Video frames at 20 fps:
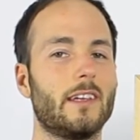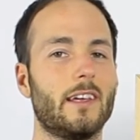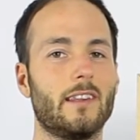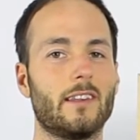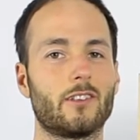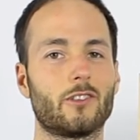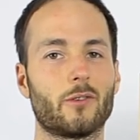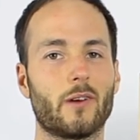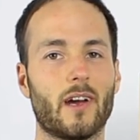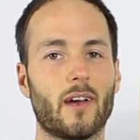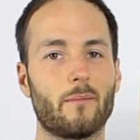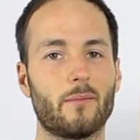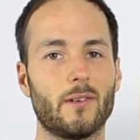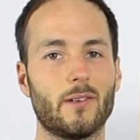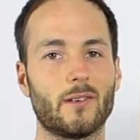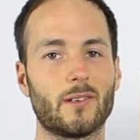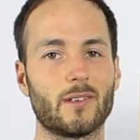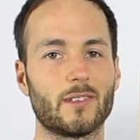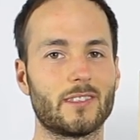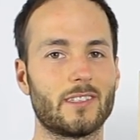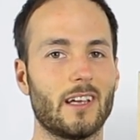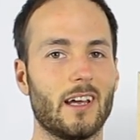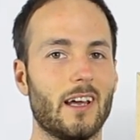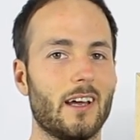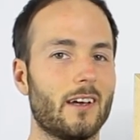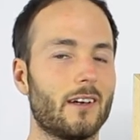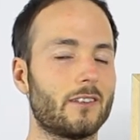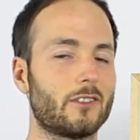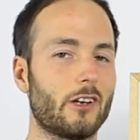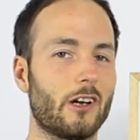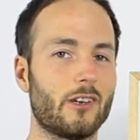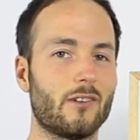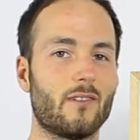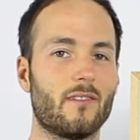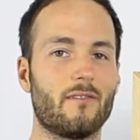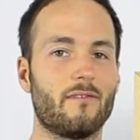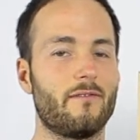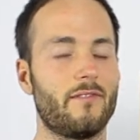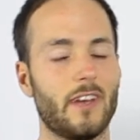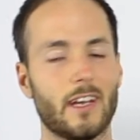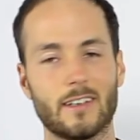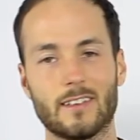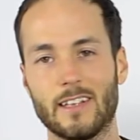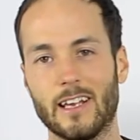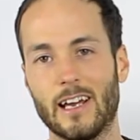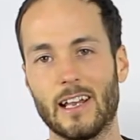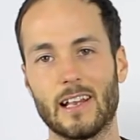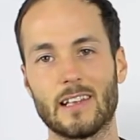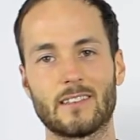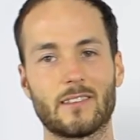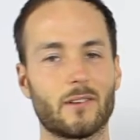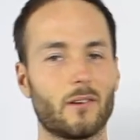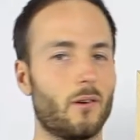in the tribunals trying to evict tenants.